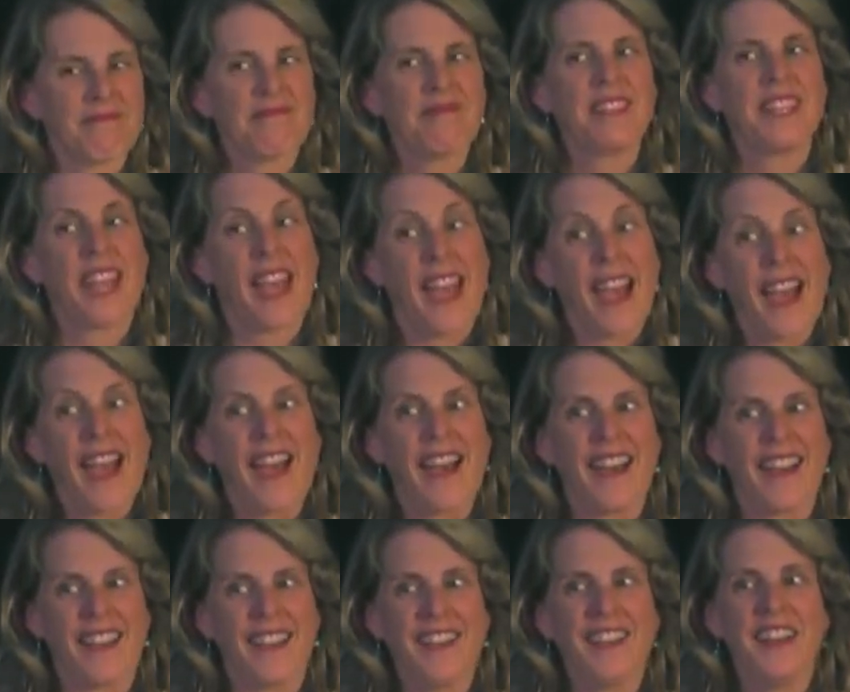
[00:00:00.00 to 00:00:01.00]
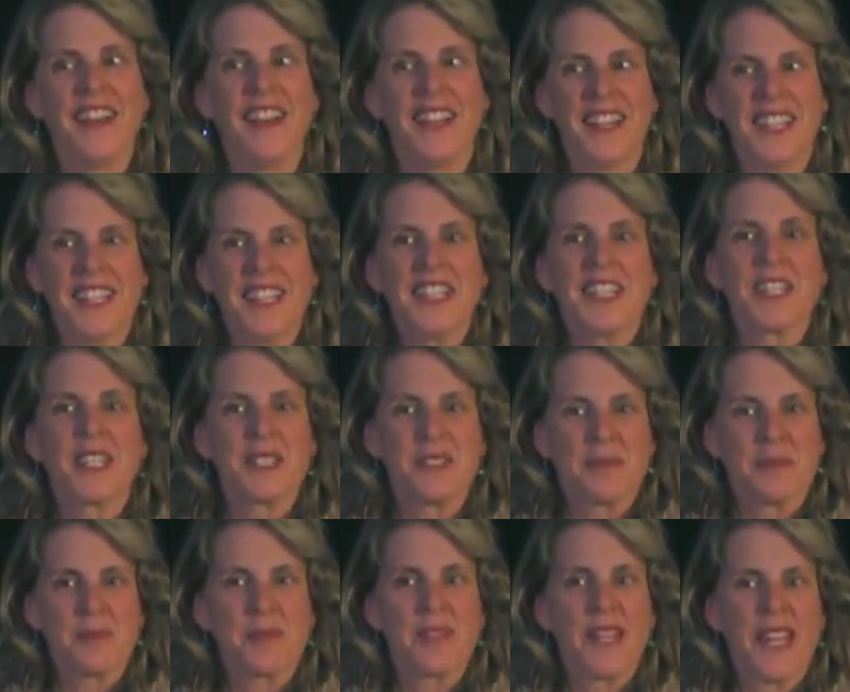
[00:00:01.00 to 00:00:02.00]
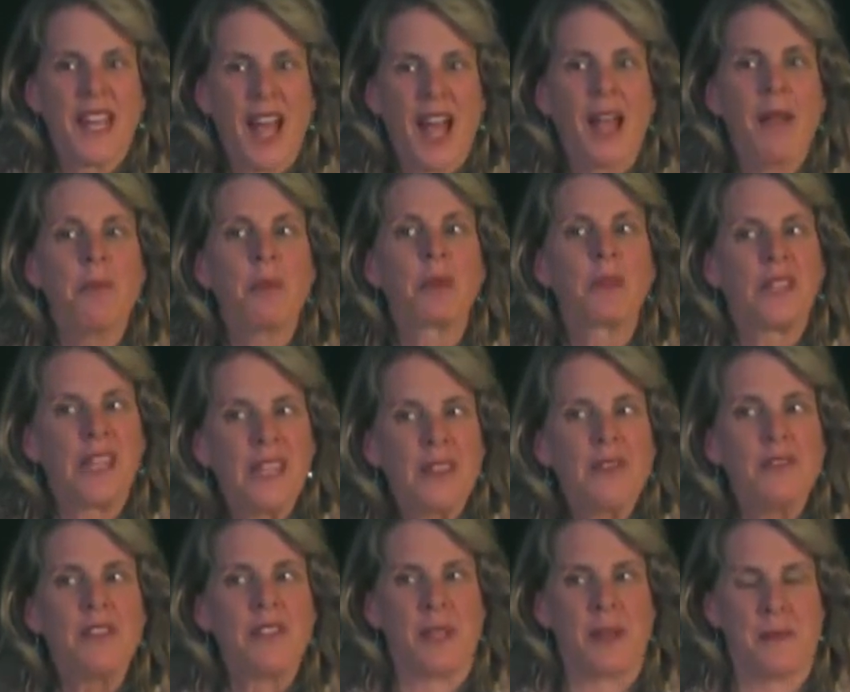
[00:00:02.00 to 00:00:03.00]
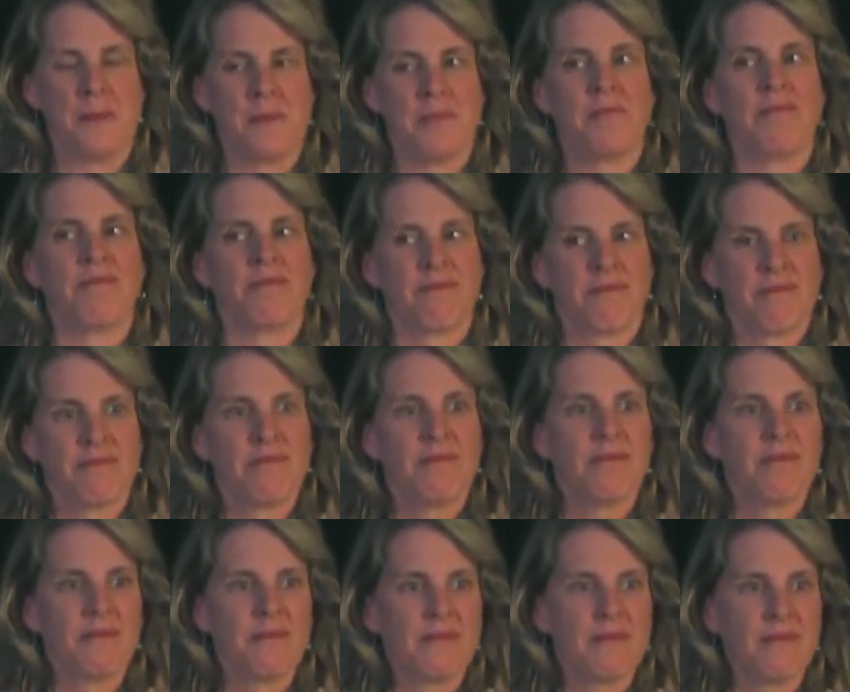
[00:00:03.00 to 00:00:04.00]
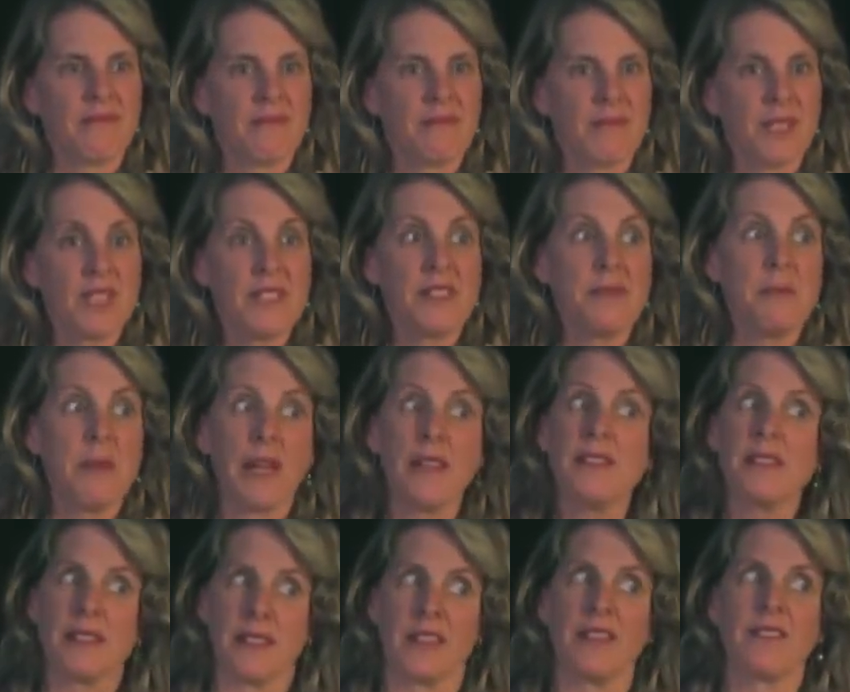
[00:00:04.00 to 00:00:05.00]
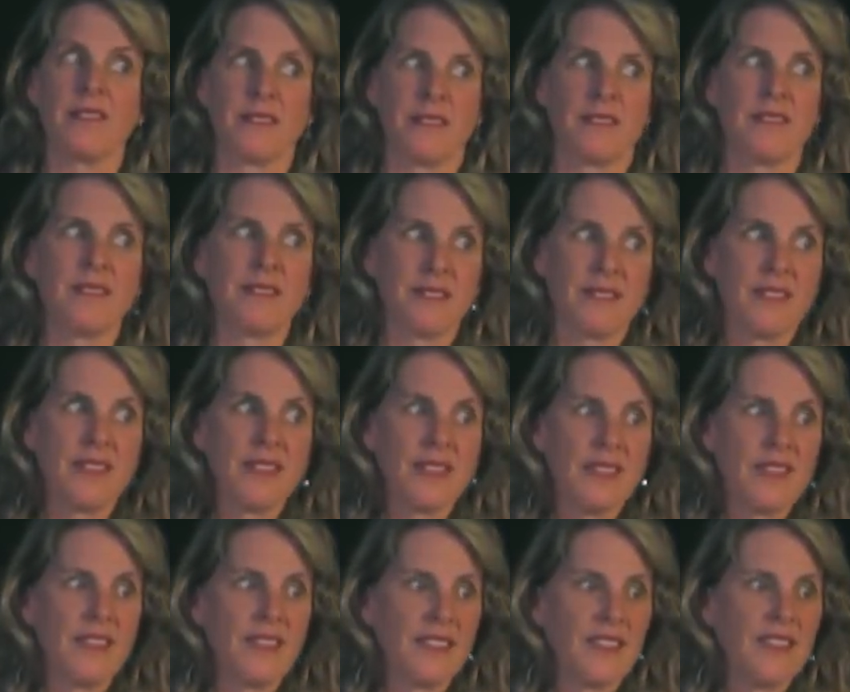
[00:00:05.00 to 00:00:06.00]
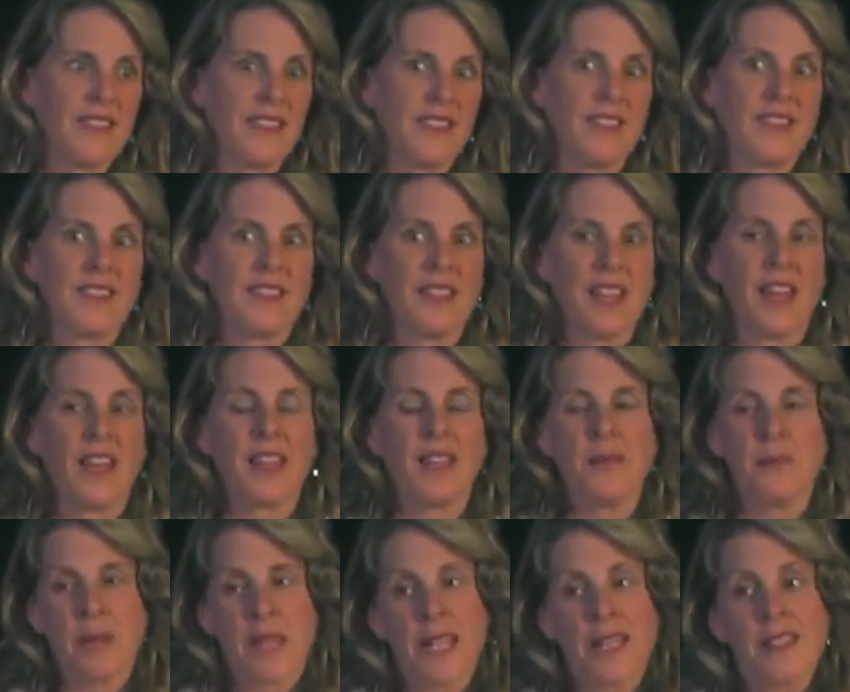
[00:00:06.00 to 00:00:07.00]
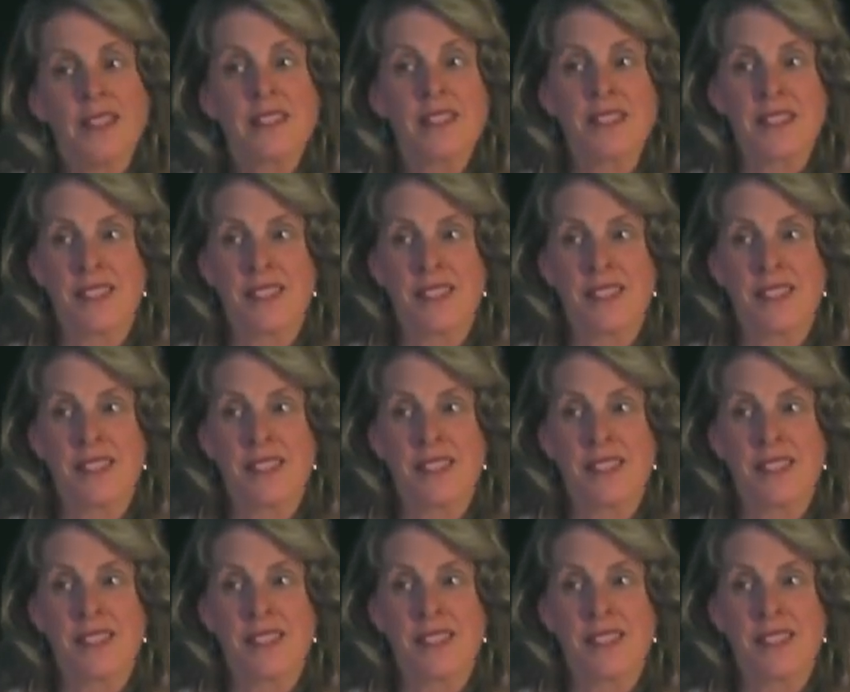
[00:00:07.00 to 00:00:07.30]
Yeah. And I believed him because he meant it. Yeah, he made his